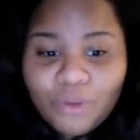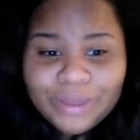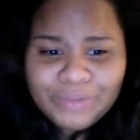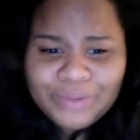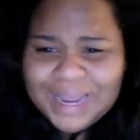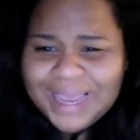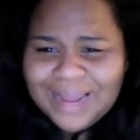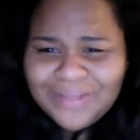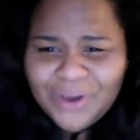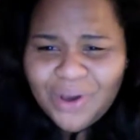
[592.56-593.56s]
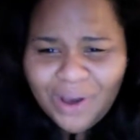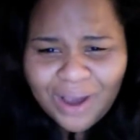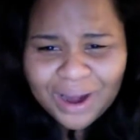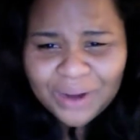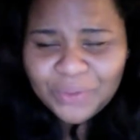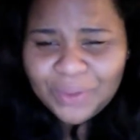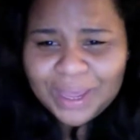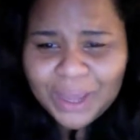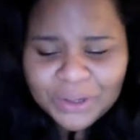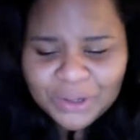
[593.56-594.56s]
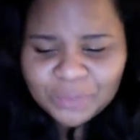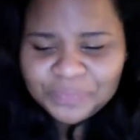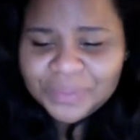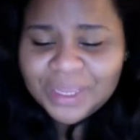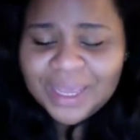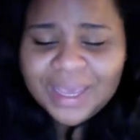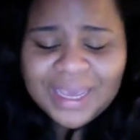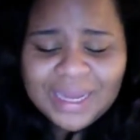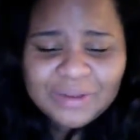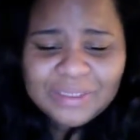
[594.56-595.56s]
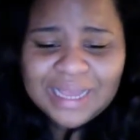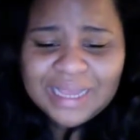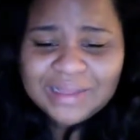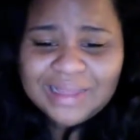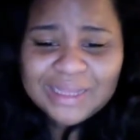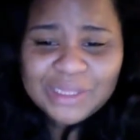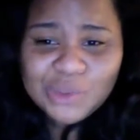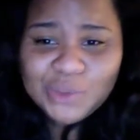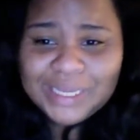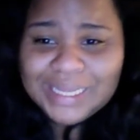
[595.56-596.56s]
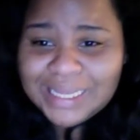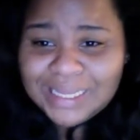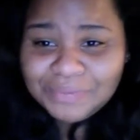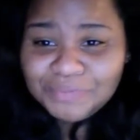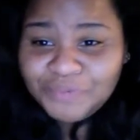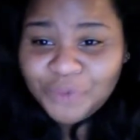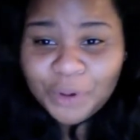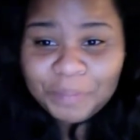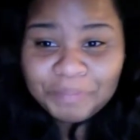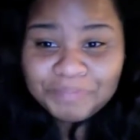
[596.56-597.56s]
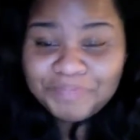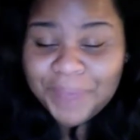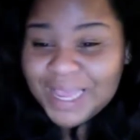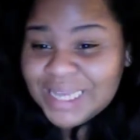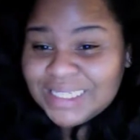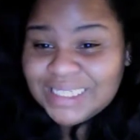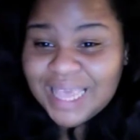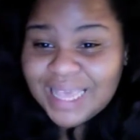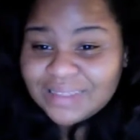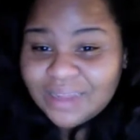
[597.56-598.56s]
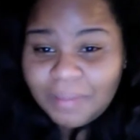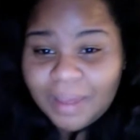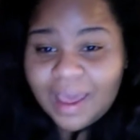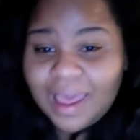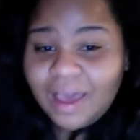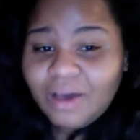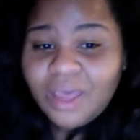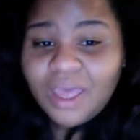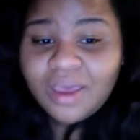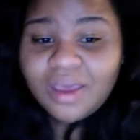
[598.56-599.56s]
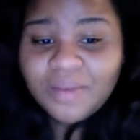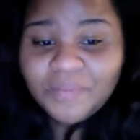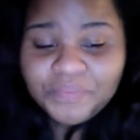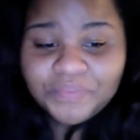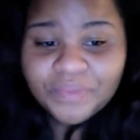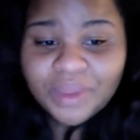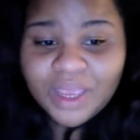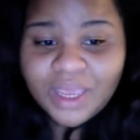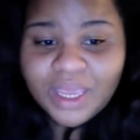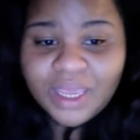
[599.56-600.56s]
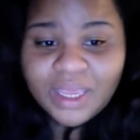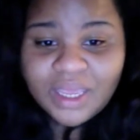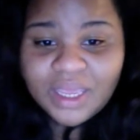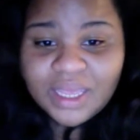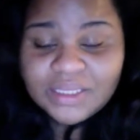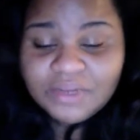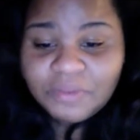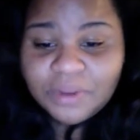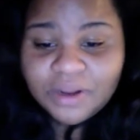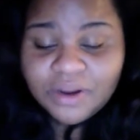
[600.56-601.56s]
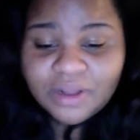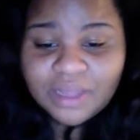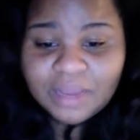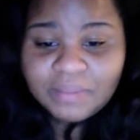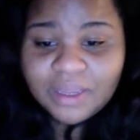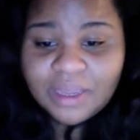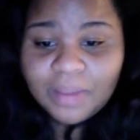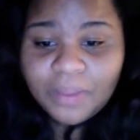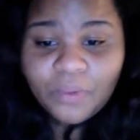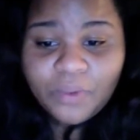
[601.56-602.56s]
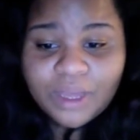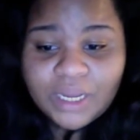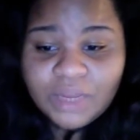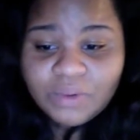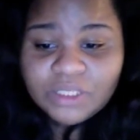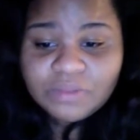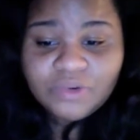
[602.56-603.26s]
when I got in the car on the way home. And it was 3-4 page text talking about how he has never met a girl like me. I'm the one. He wants to meet